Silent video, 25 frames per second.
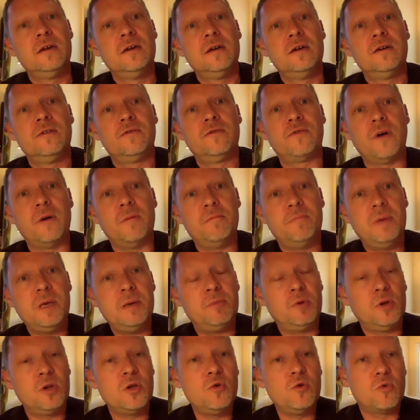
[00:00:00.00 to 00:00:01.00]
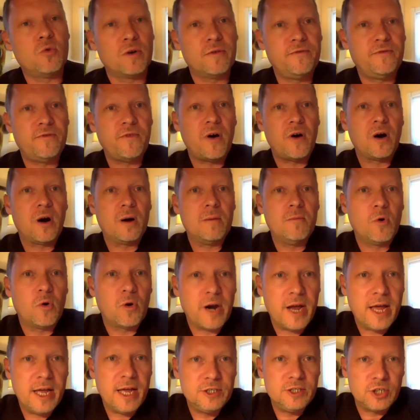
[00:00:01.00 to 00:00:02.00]
from people who were far
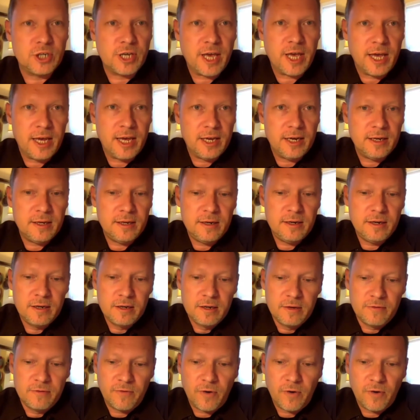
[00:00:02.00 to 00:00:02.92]
more educated,